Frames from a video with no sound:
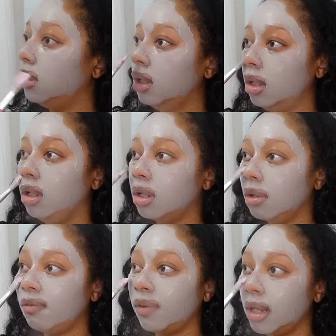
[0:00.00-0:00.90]
need
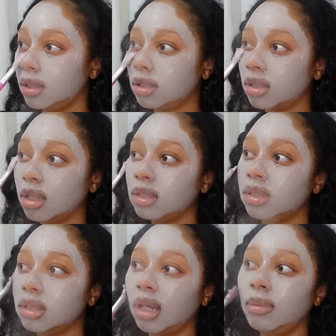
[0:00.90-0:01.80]
a face
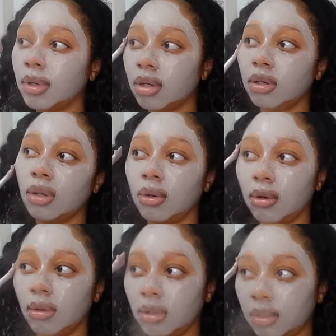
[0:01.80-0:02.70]
steamer,
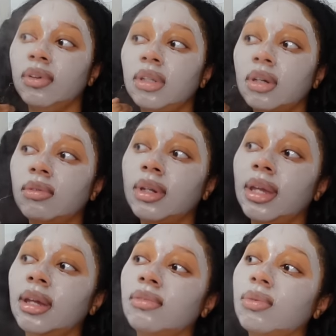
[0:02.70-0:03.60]
y'all. If you don't
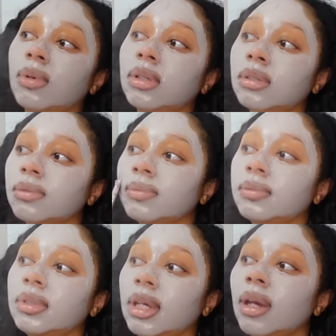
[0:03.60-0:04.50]
have one,
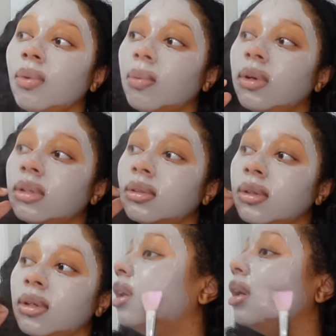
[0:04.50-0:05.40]
get one
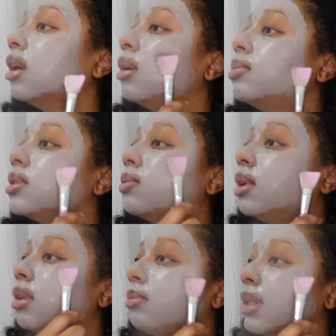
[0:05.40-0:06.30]
and it helps
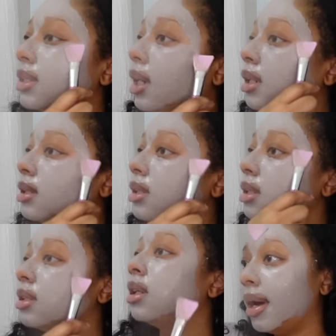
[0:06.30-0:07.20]
with my
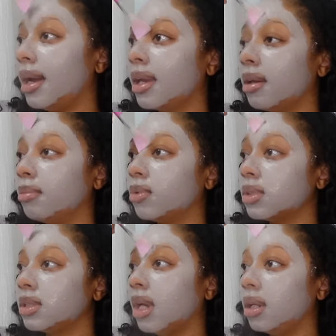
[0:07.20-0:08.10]
sinuses. I get more
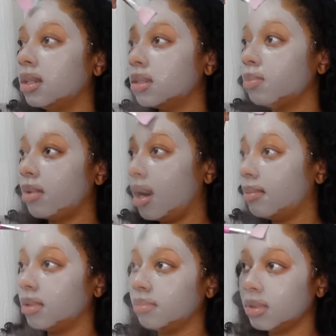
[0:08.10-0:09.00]
sinus
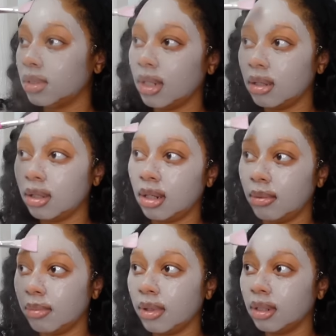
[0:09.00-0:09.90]
problems now that
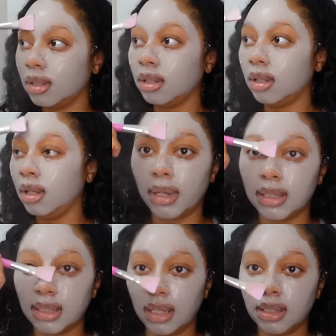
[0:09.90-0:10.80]
I'm pregnant. My
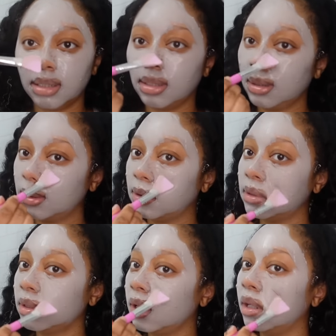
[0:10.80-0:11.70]

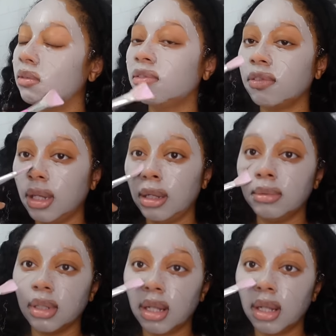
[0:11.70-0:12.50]
sinuses get inflamed a